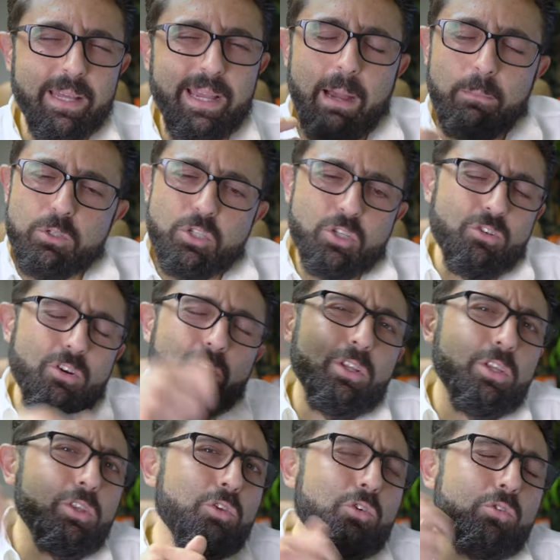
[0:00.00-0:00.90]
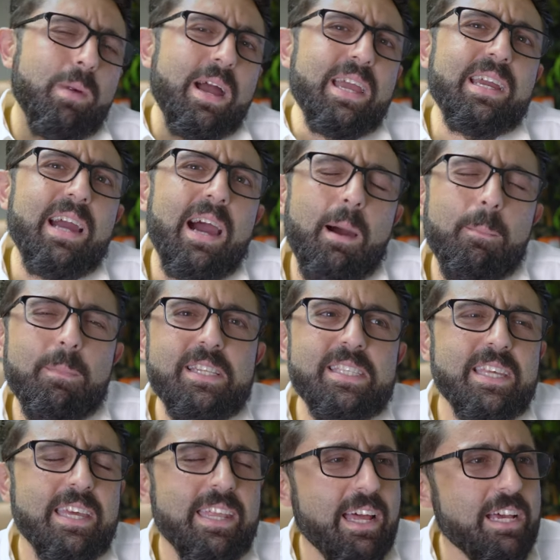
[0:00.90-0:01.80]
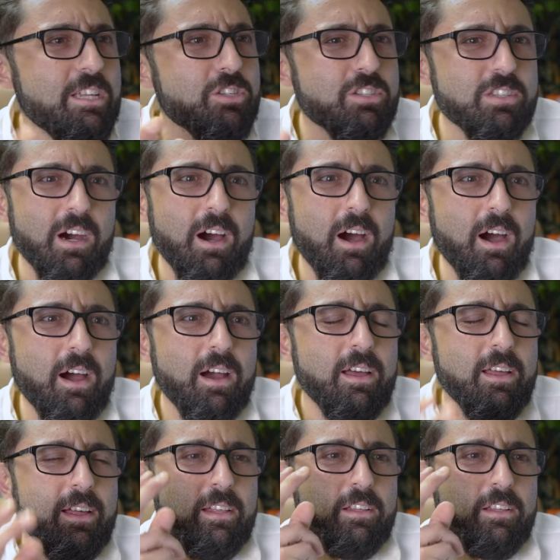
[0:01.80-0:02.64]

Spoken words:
Like, I'm scrolling through my comments and I saw